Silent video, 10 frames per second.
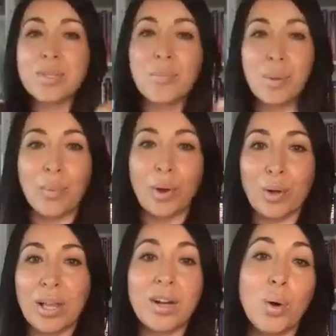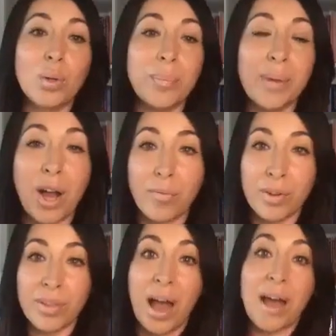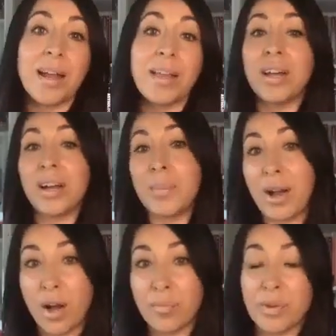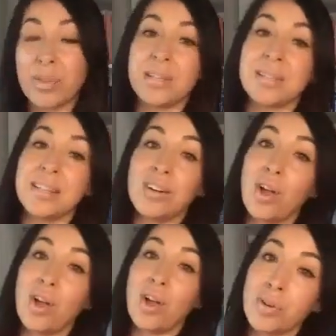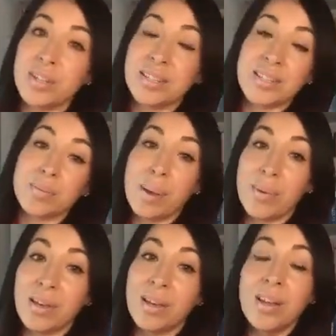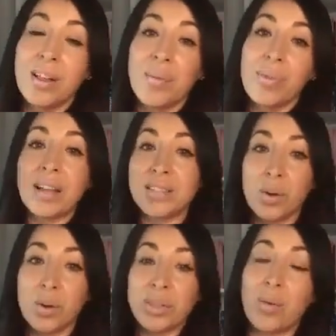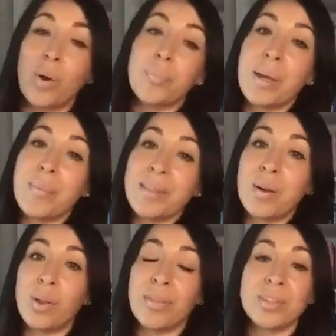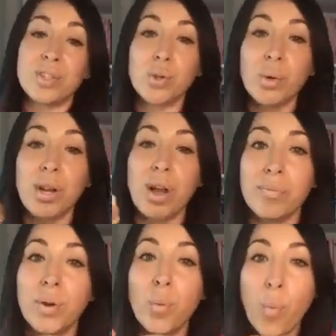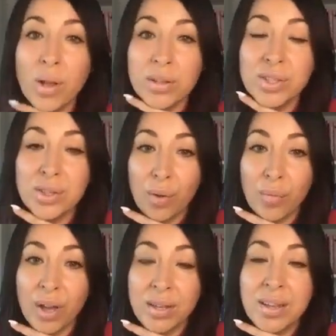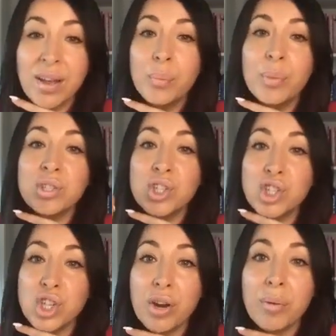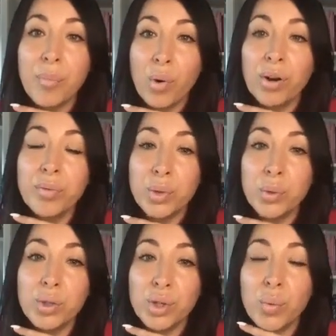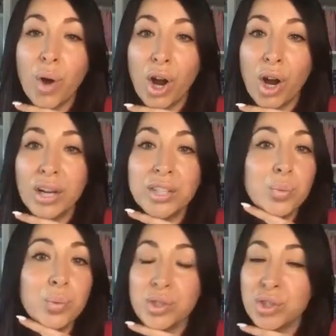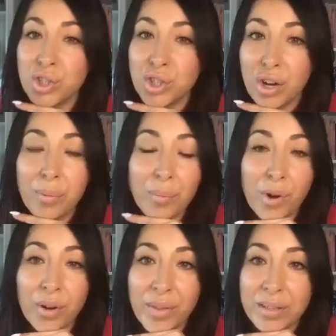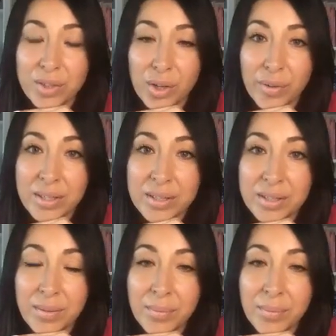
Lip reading: some people are like, oh, let me offer that. And then I'm going to offer this. And then I'll offer this because maybe that's not what they want. Maybe they want this. You could offer one service, but share more of who you are and you will just share more of that service.